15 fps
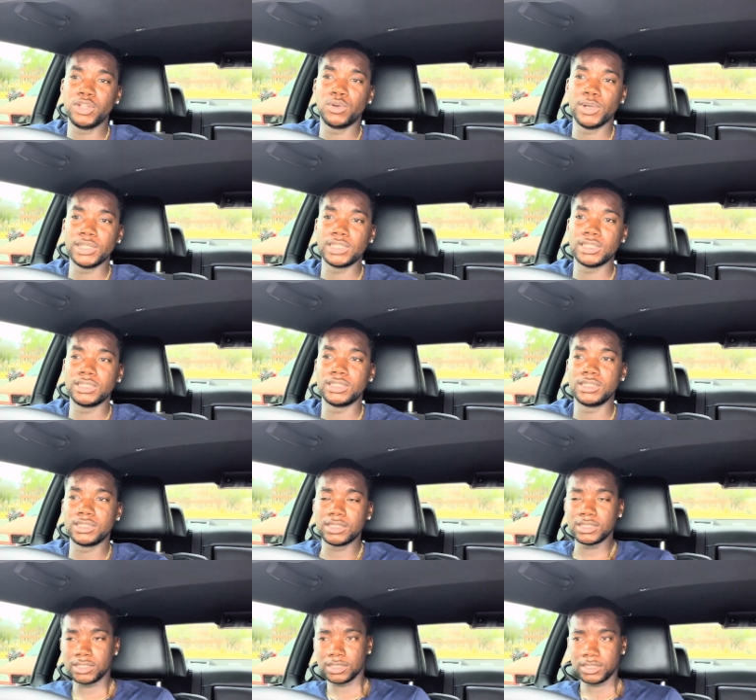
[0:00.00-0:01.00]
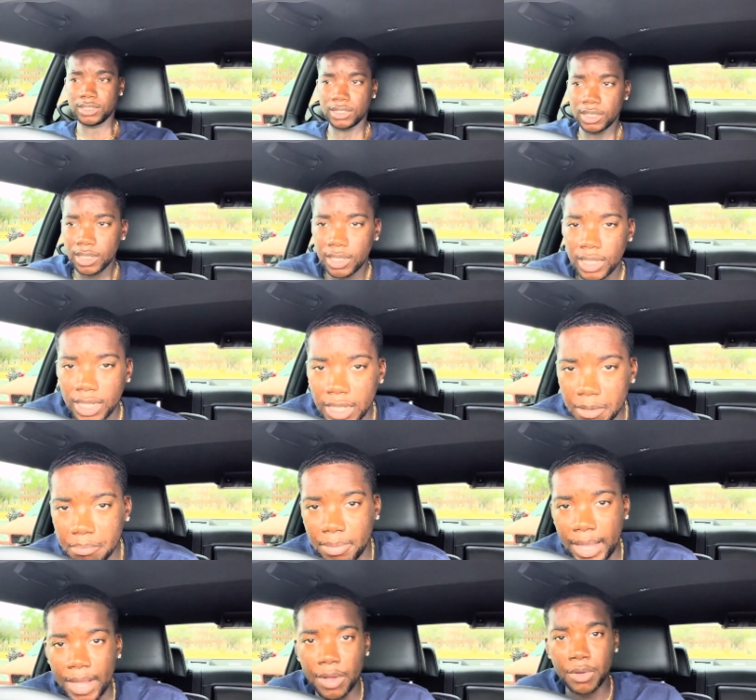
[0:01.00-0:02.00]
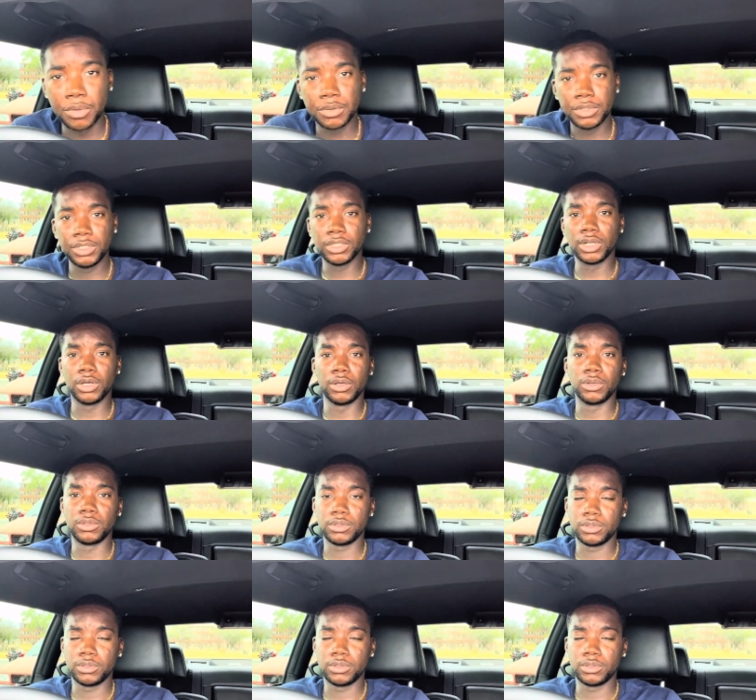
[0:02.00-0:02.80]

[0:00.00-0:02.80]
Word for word: questions about you know